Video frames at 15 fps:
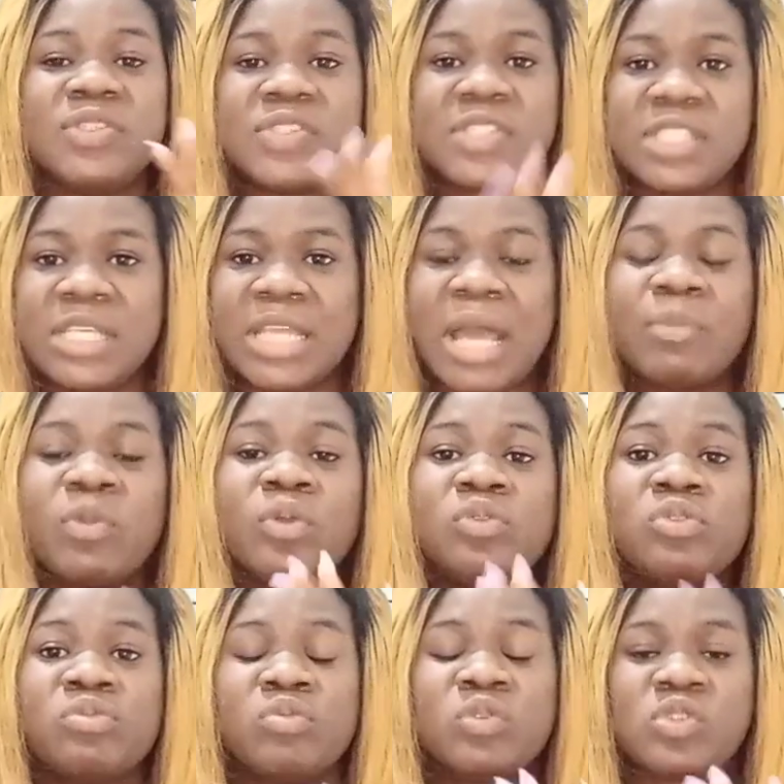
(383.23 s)
see, I'm
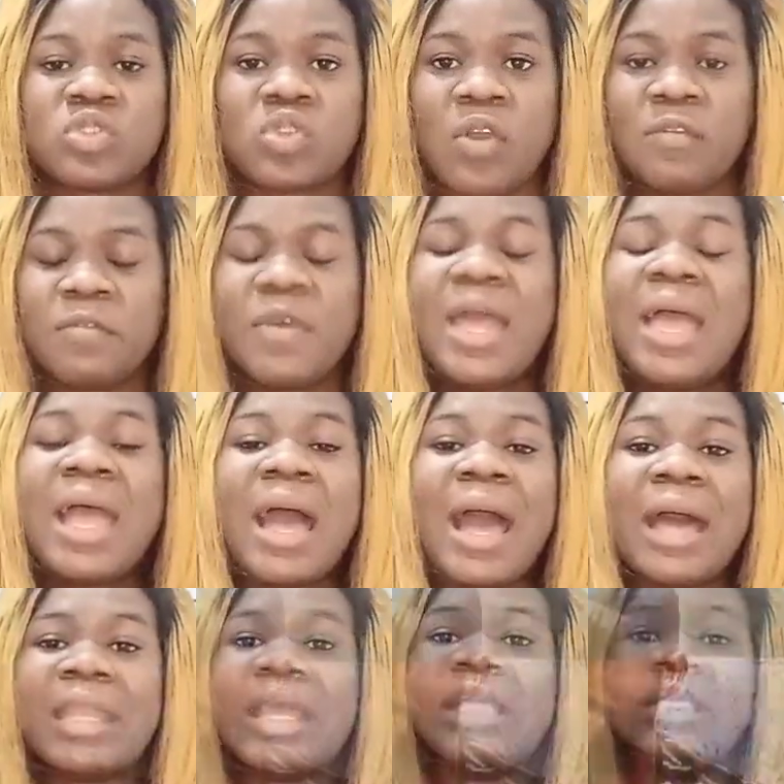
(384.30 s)
going through stuff
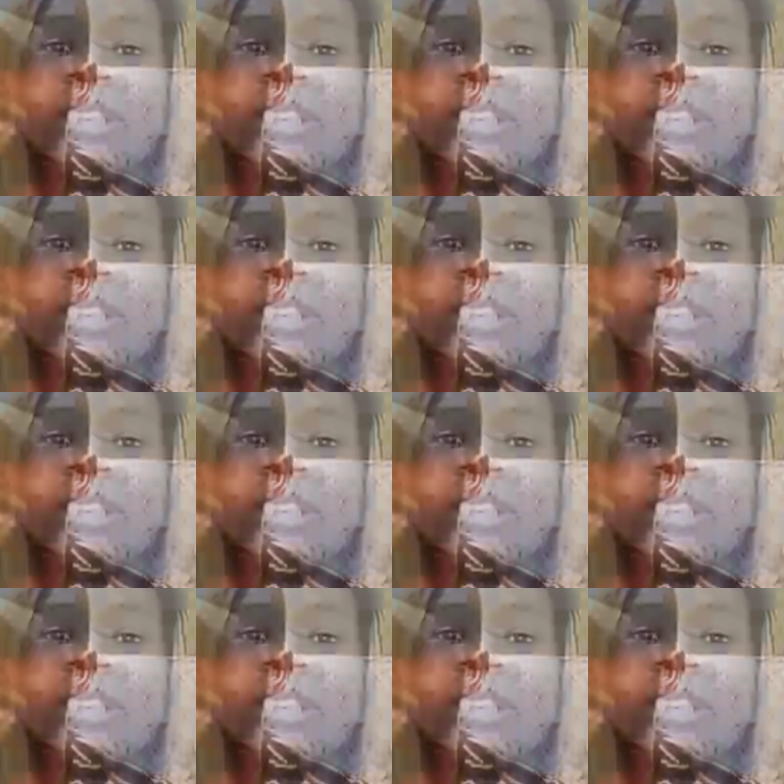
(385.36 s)
and I